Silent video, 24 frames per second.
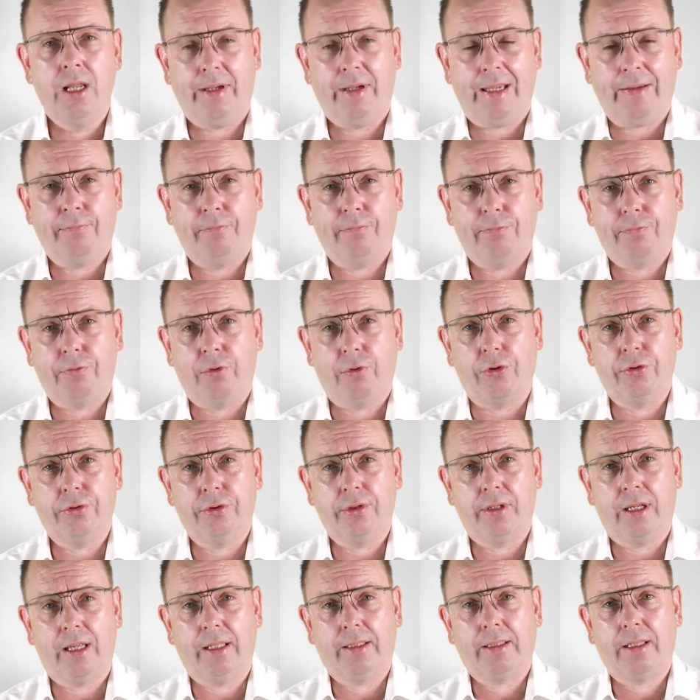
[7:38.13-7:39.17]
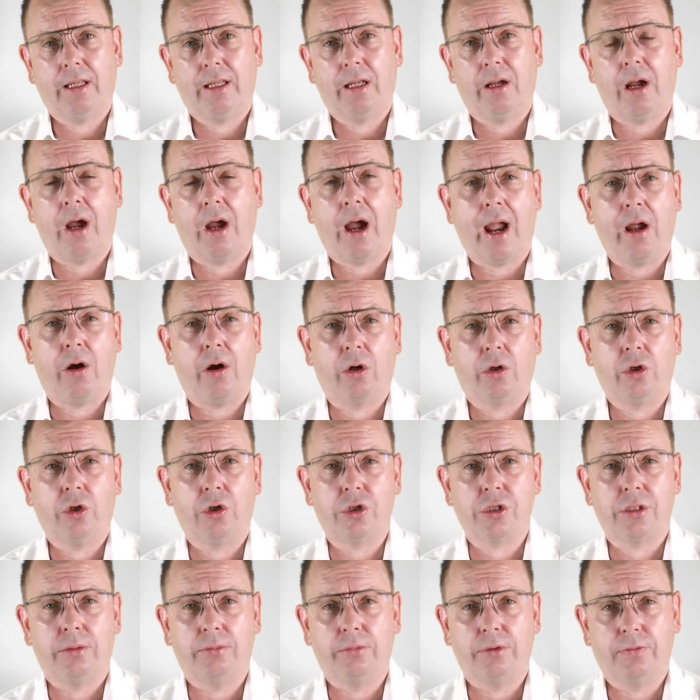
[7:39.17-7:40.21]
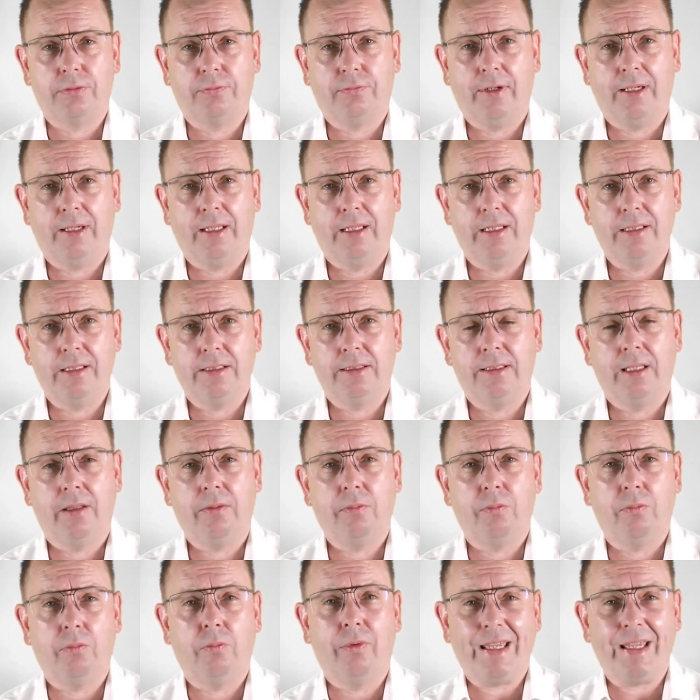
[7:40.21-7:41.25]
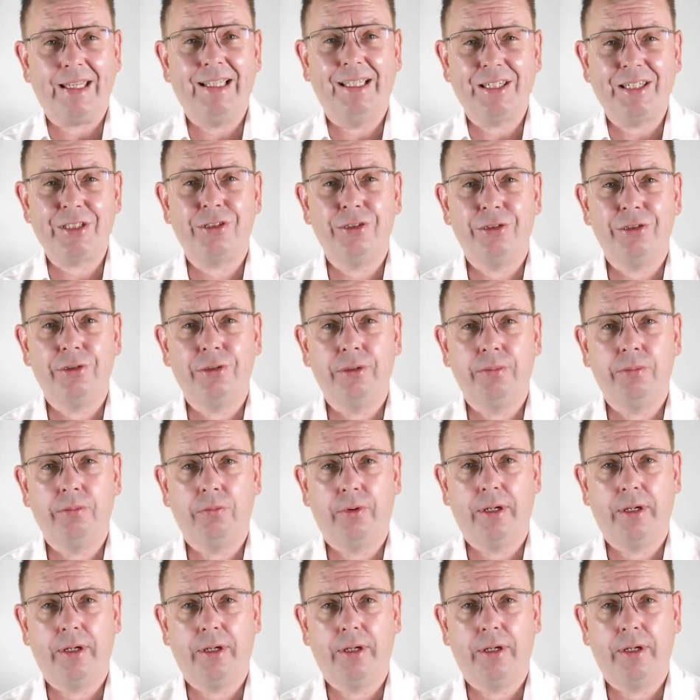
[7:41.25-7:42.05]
Even further to that, how our customers feel is that we listen to them.